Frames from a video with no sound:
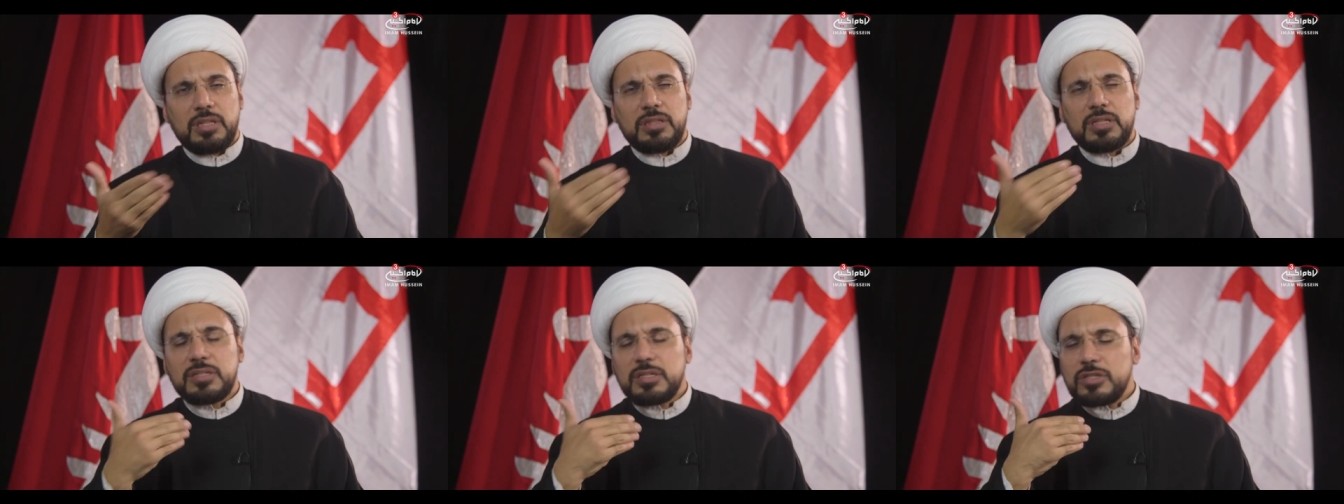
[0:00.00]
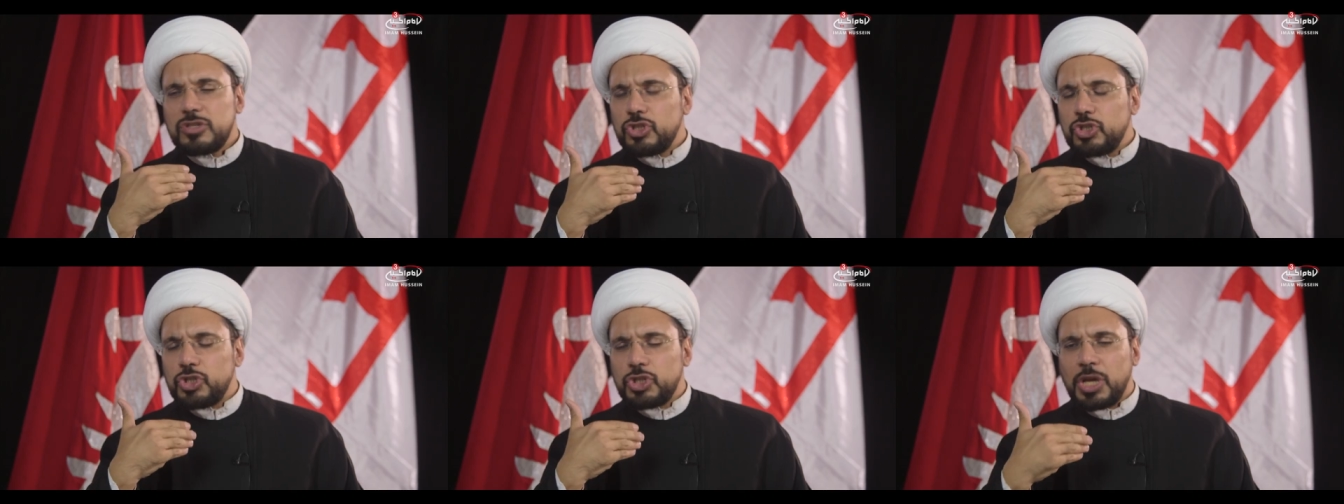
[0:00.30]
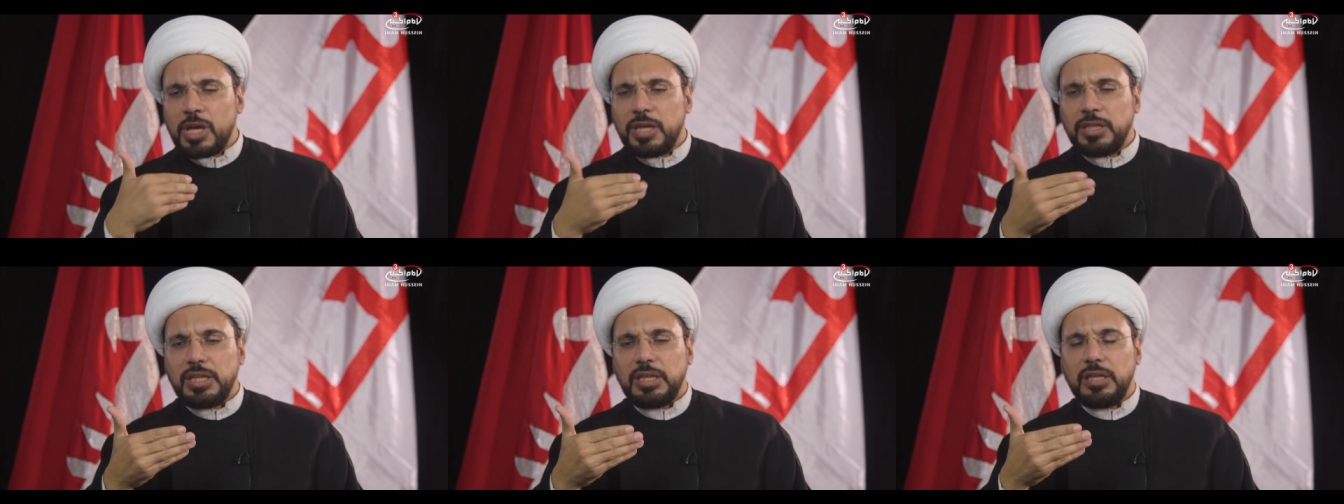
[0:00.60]
This is a
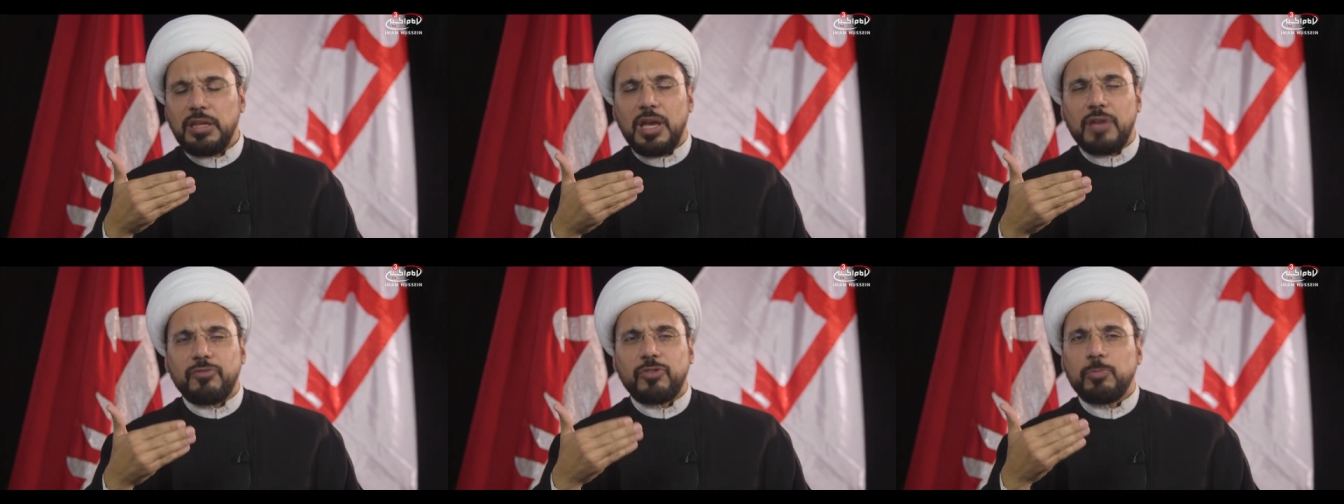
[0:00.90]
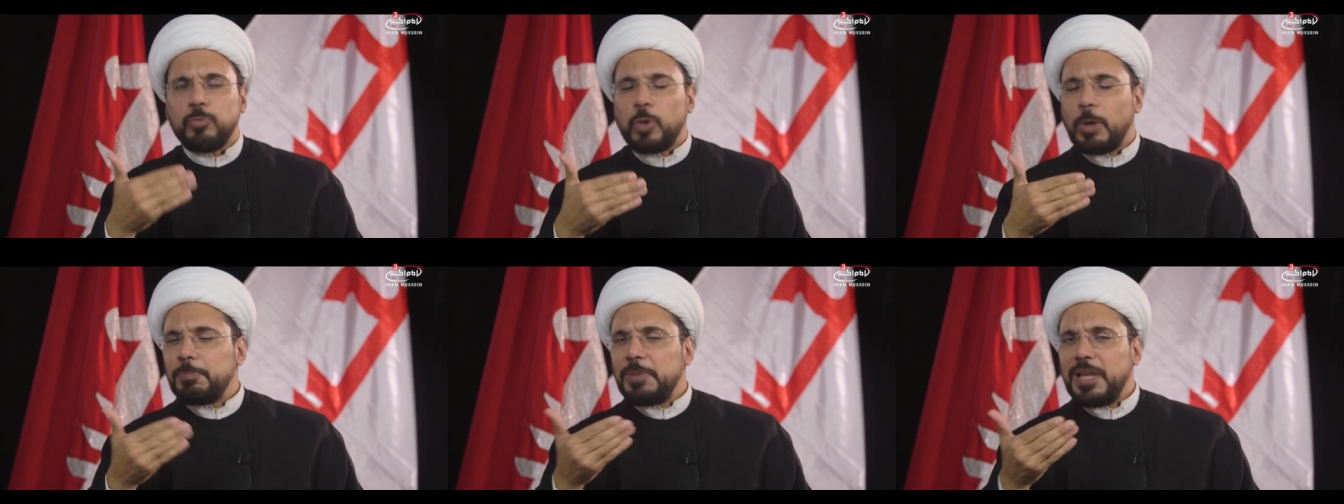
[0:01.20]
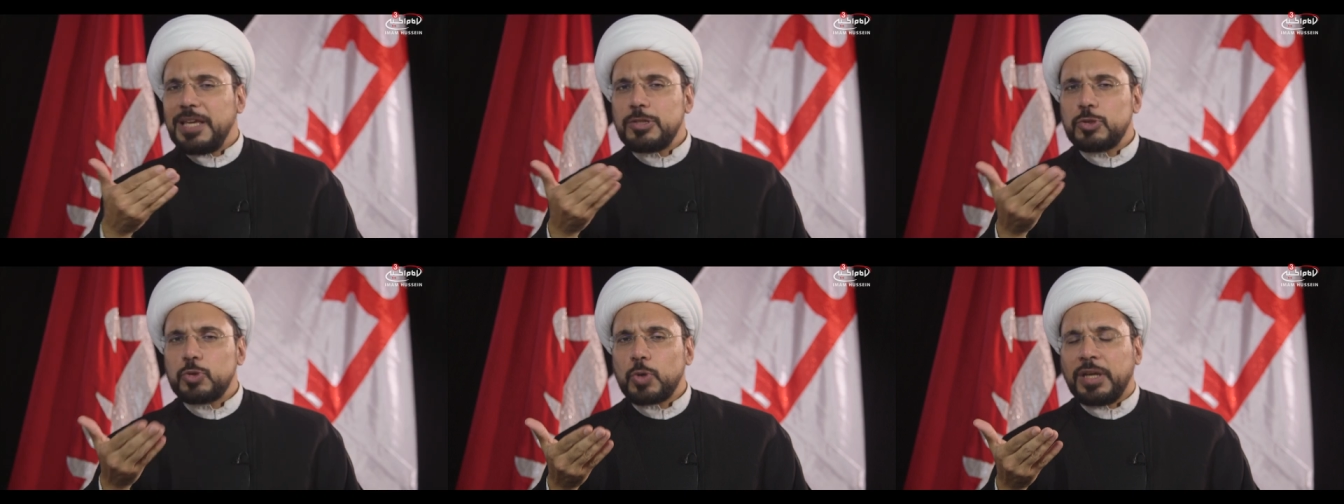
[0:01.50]
journey from one
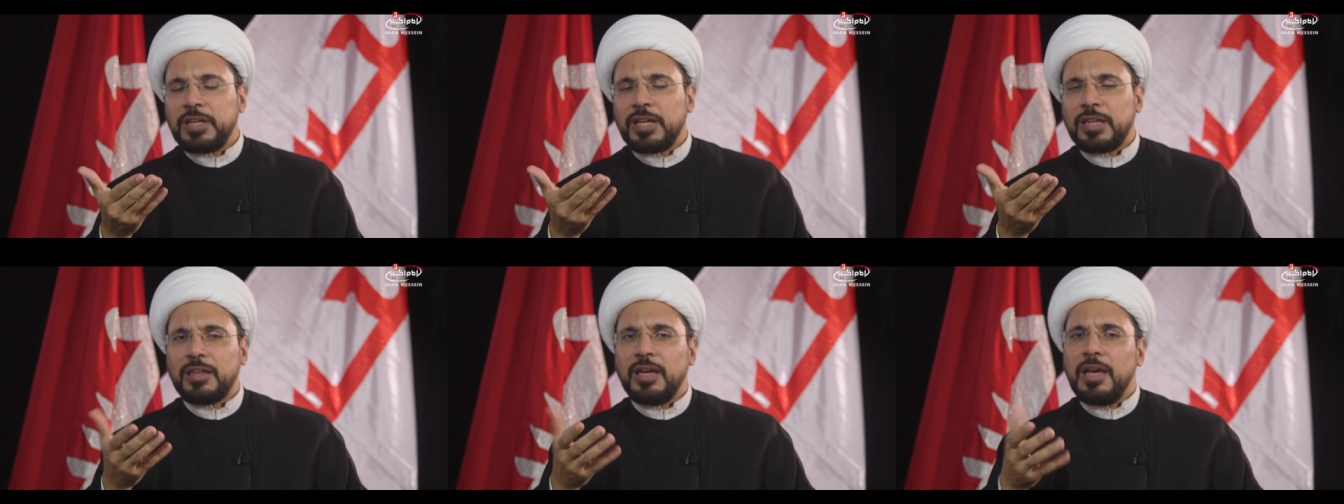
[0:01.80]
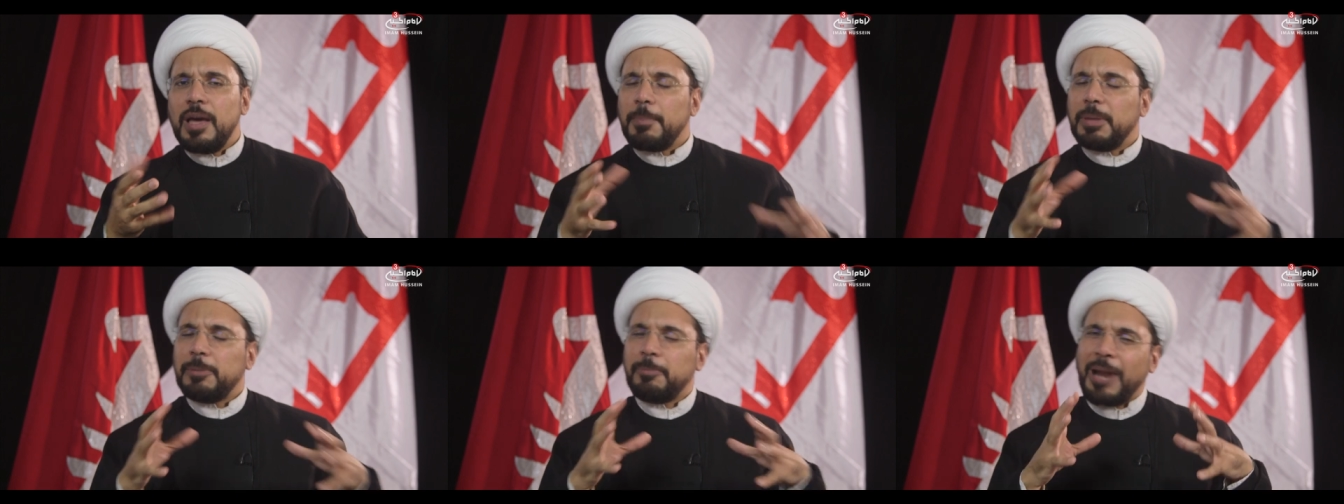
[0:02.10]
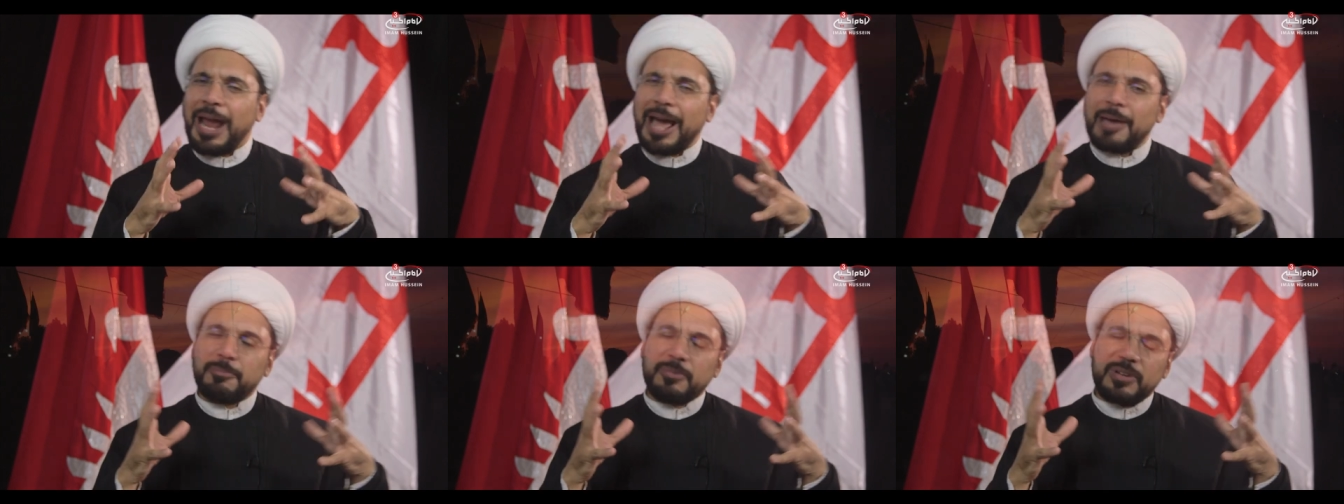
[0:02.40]
place to another, but
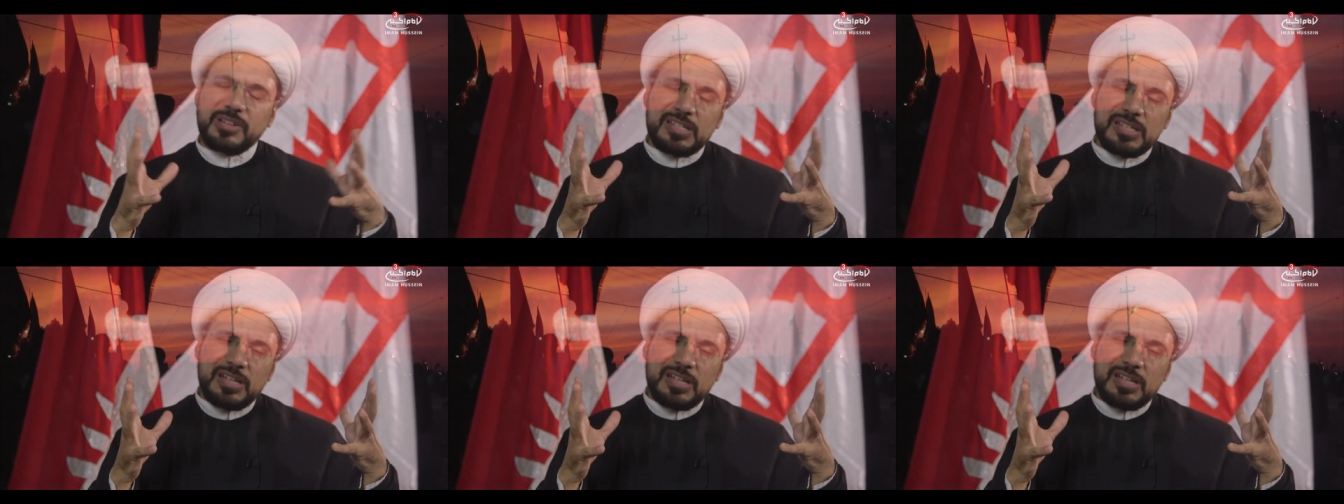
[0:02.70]
perhaps it